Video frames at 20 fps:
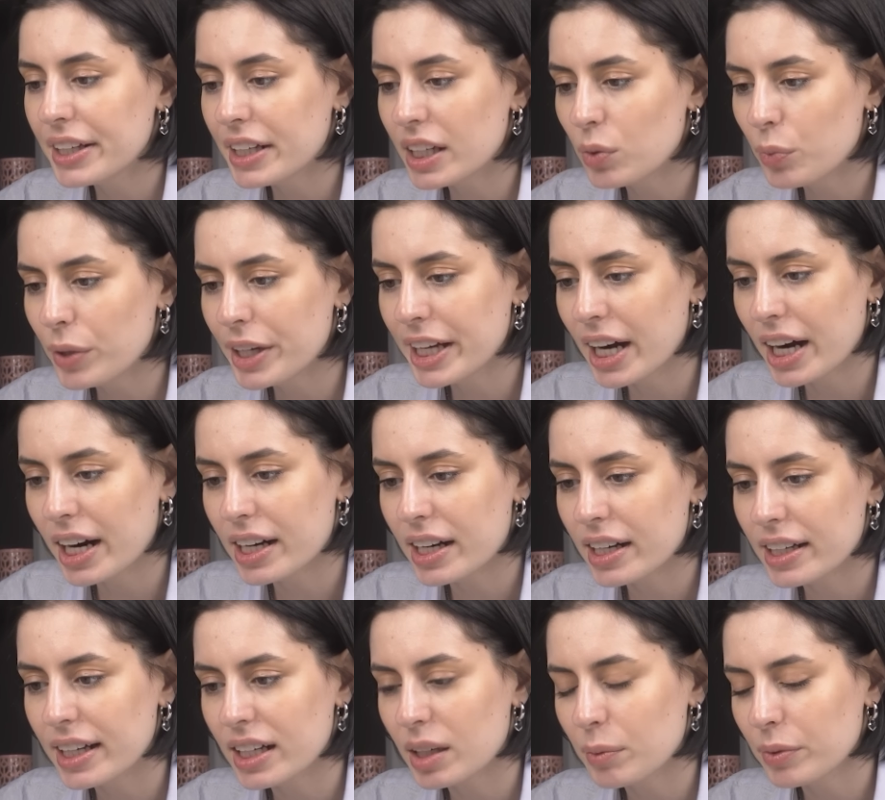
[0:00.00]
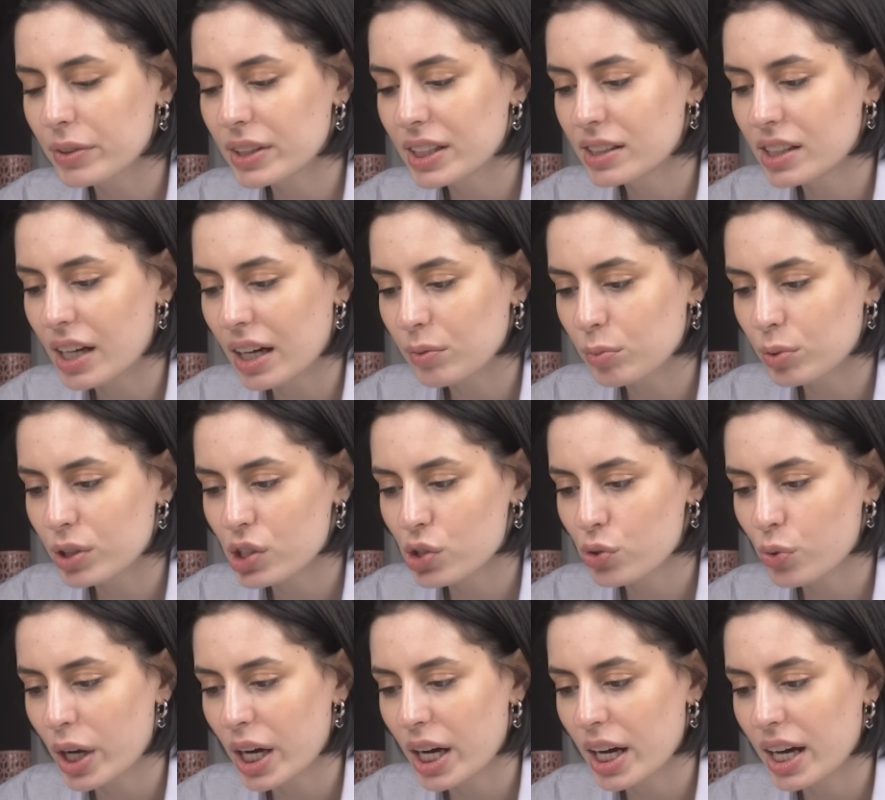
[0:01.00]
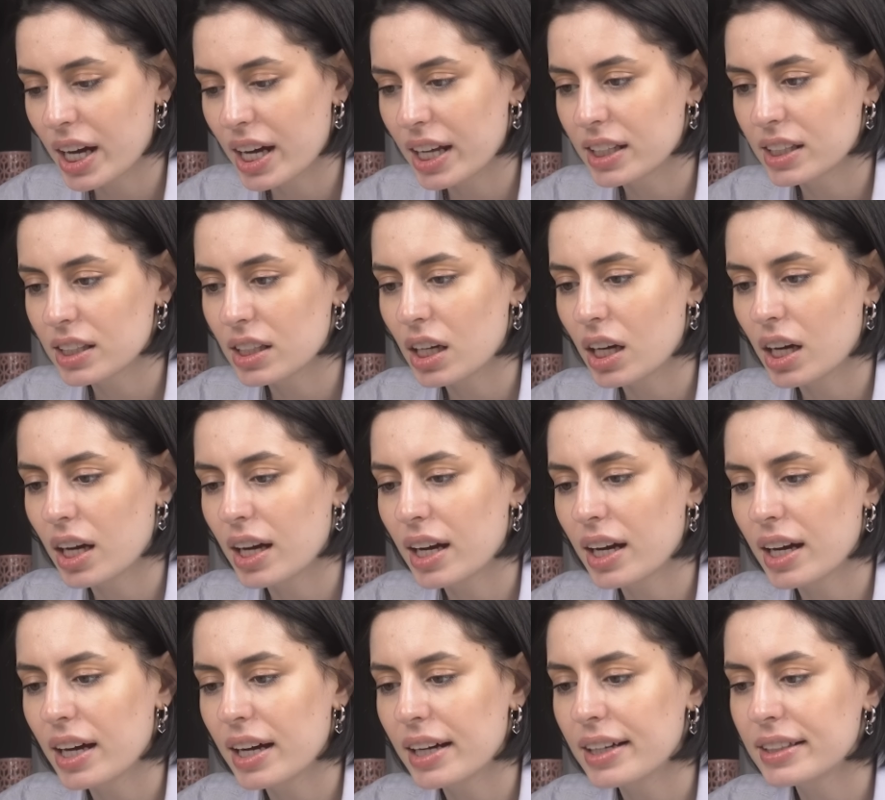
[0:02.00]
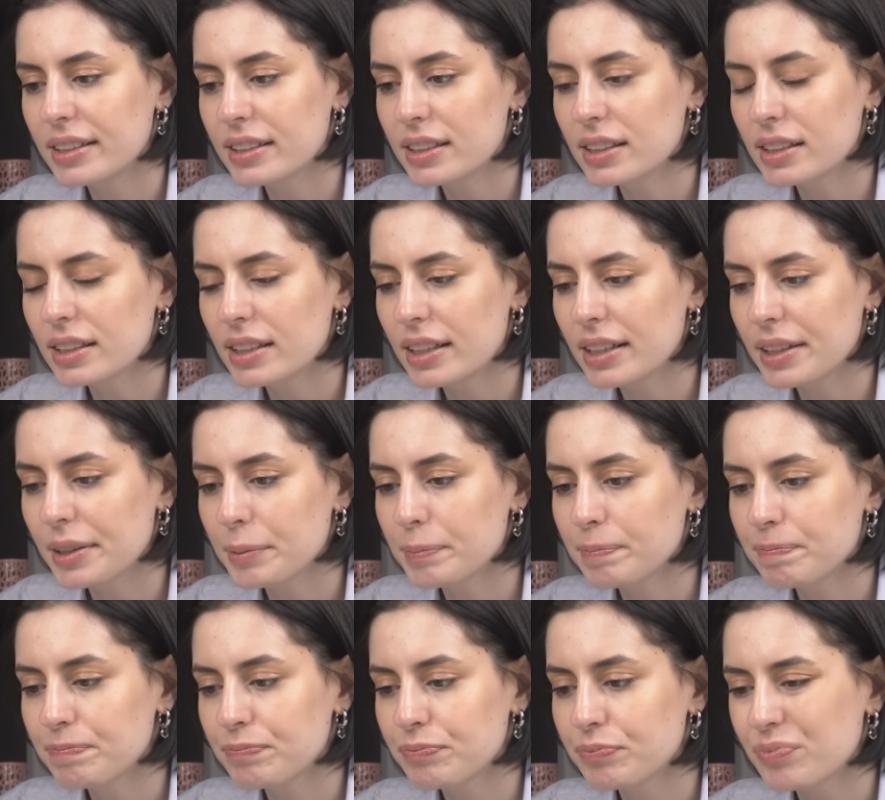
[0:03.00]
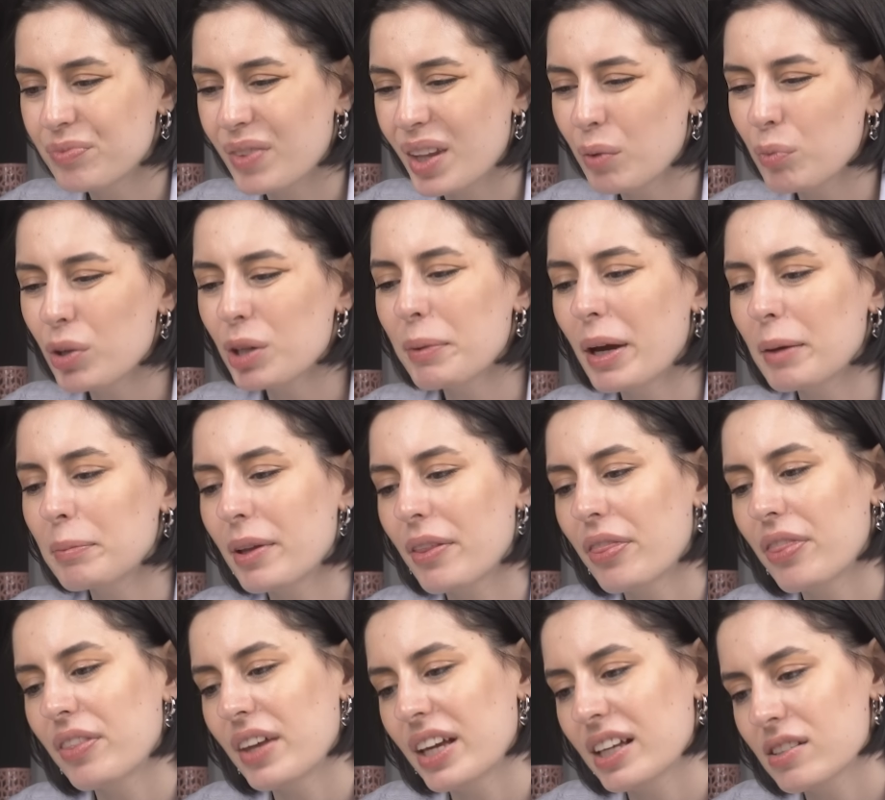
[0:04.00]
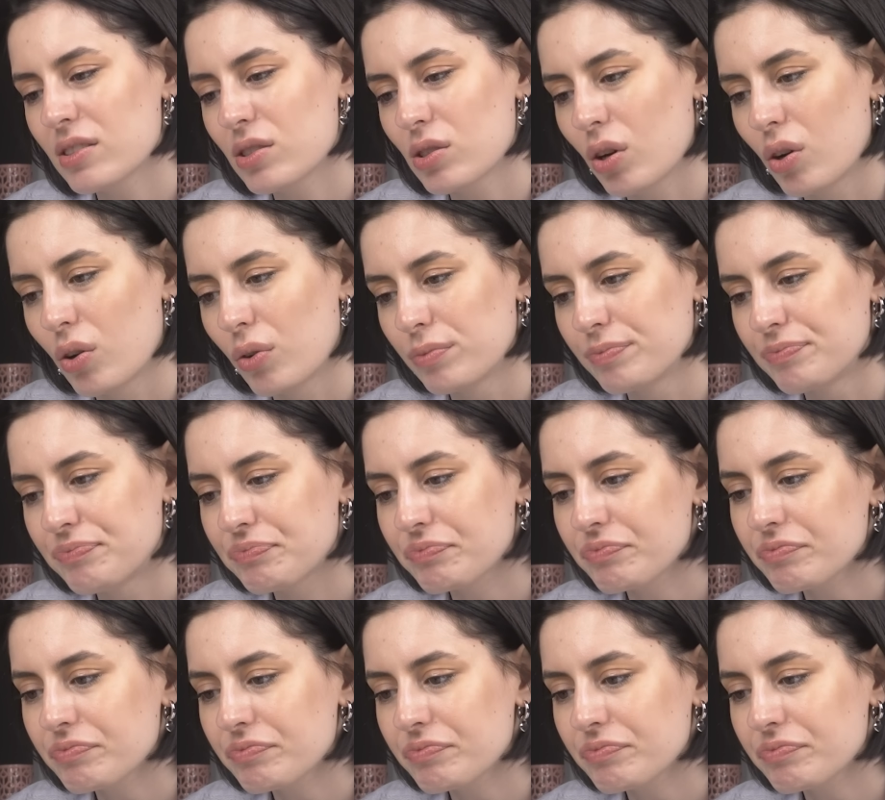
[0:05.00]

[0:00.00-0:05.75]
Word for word: Here we are, gonna be the downward trend, and what made me think so?